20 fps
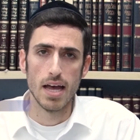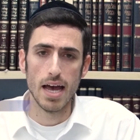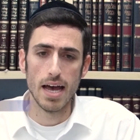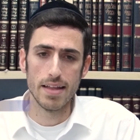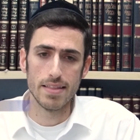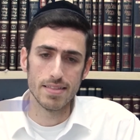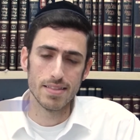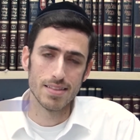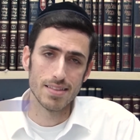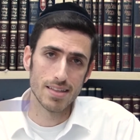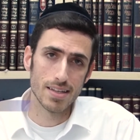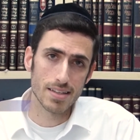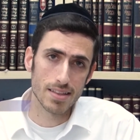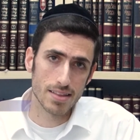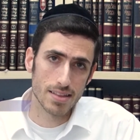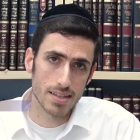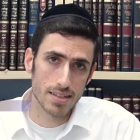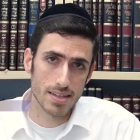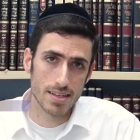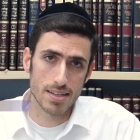And
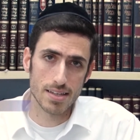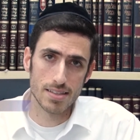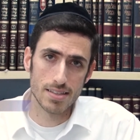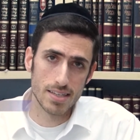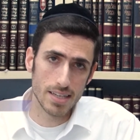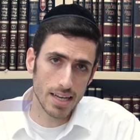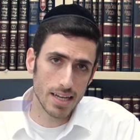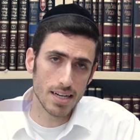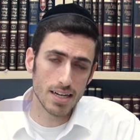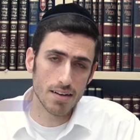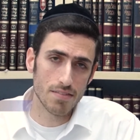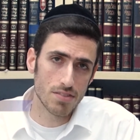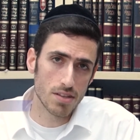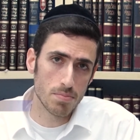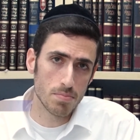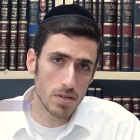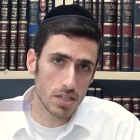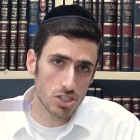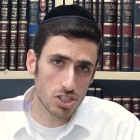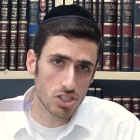the din of the
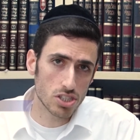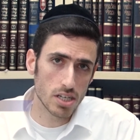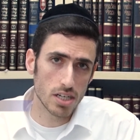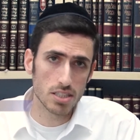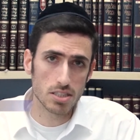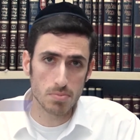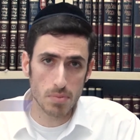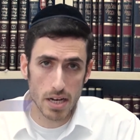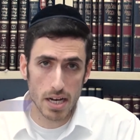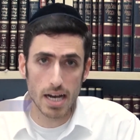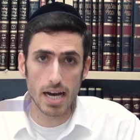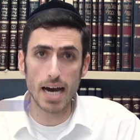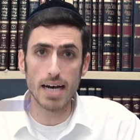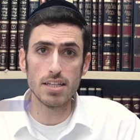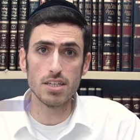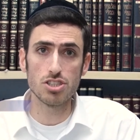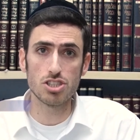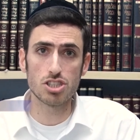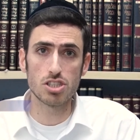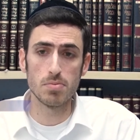Mishnah is
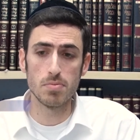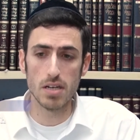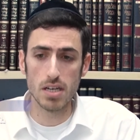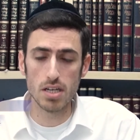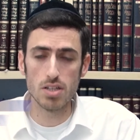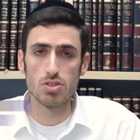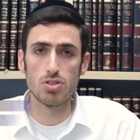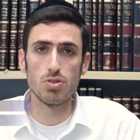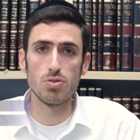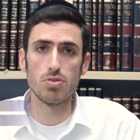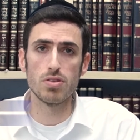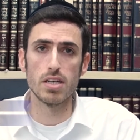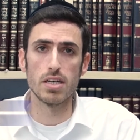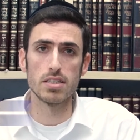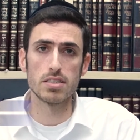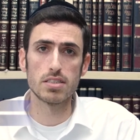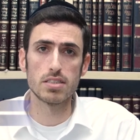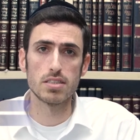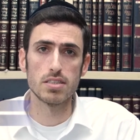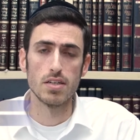mechadish to me, do
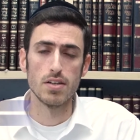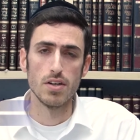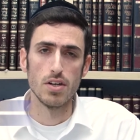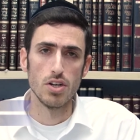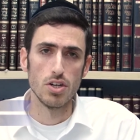this.